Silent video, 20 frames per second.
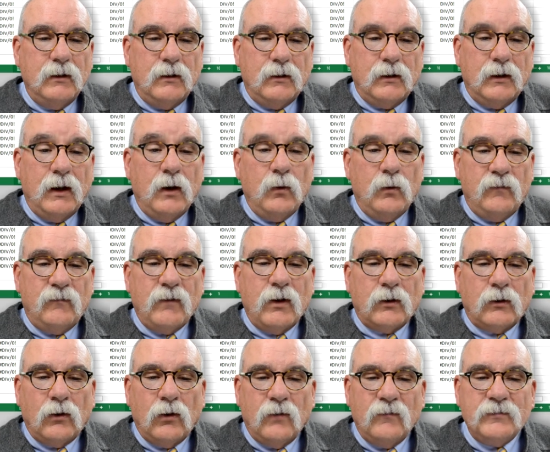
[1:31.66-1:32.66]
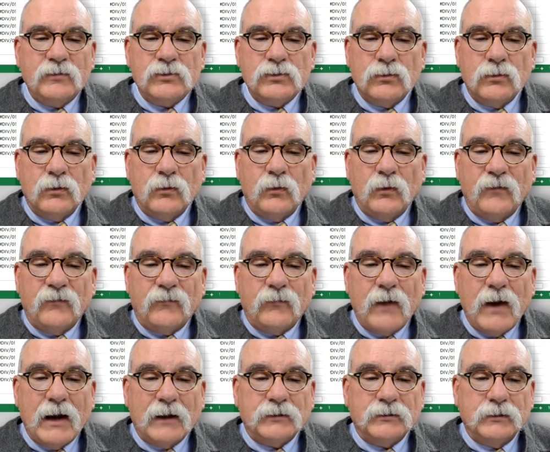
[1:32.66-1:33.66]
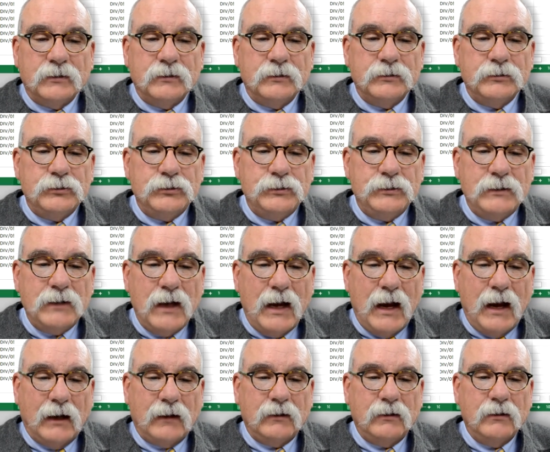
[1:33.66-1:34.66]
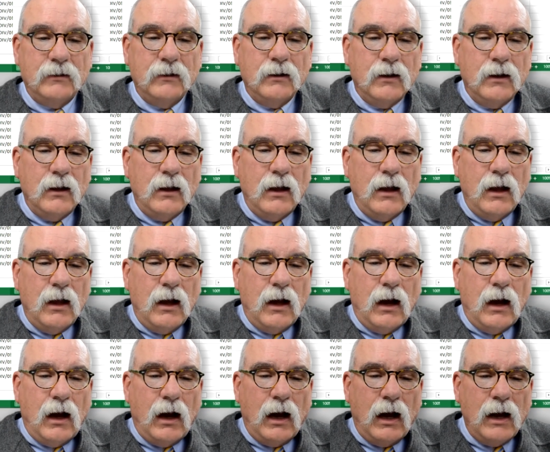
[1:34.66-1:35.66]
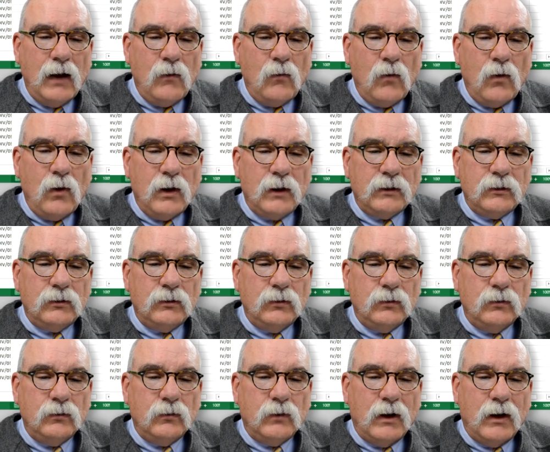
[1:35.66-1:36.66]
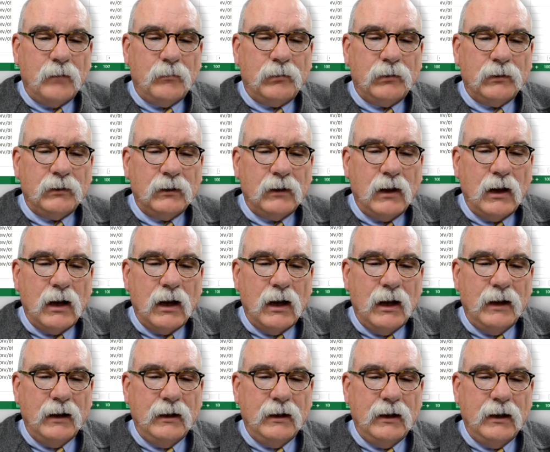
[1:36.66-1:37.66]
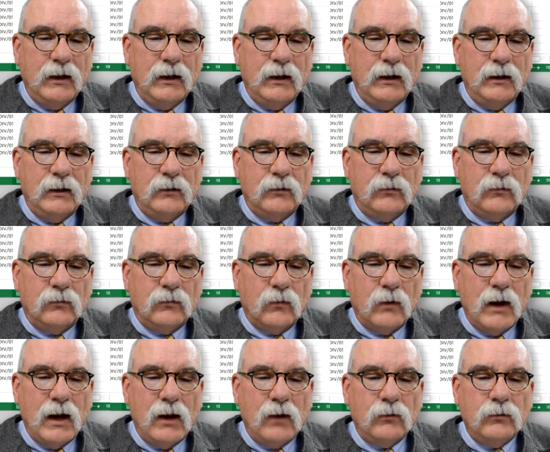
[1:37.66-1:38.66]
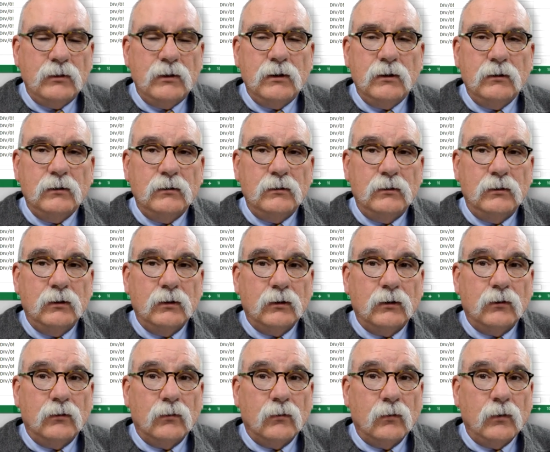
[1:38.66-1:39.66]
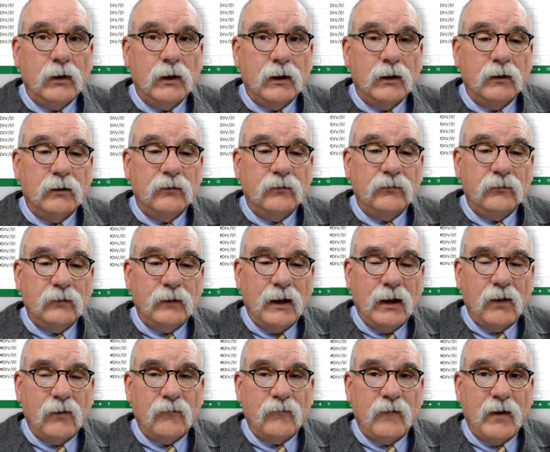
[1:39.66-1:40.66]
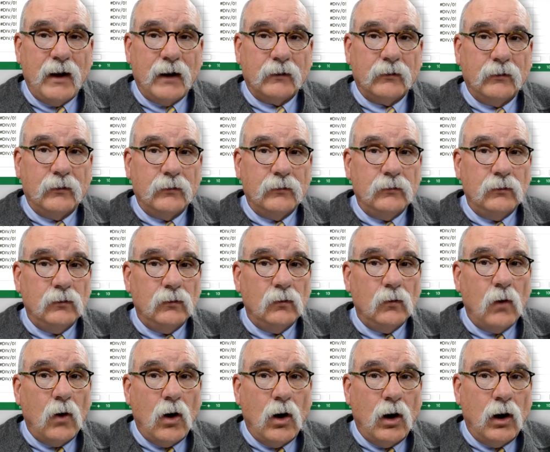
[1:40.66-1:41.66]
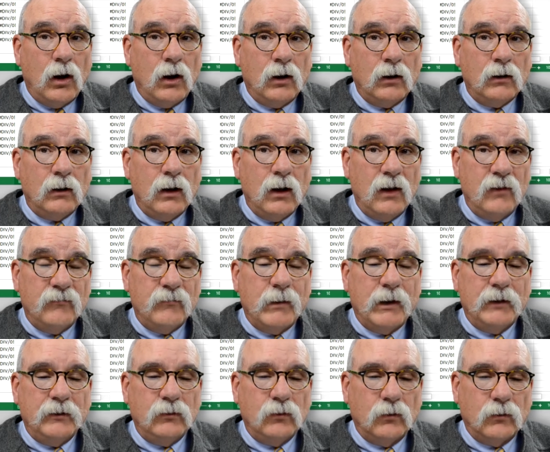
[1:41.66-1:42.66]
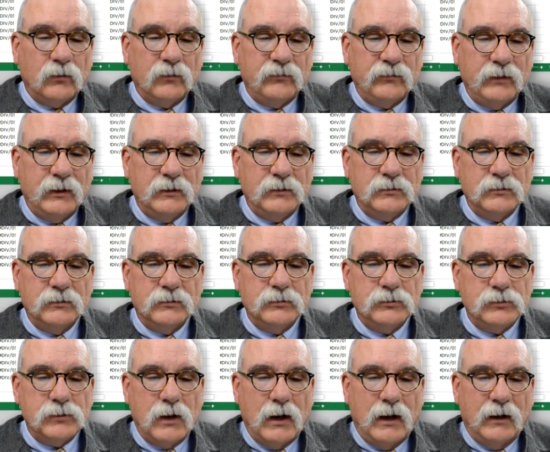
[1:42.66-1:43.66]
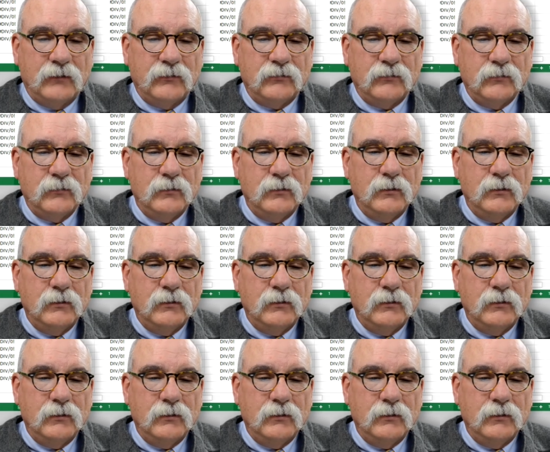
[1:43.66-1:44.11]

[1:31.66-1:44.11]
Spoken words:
Okay, we've got curvature and refraction checked. I want to apply a ground to grid scale factor to all of my total station shots.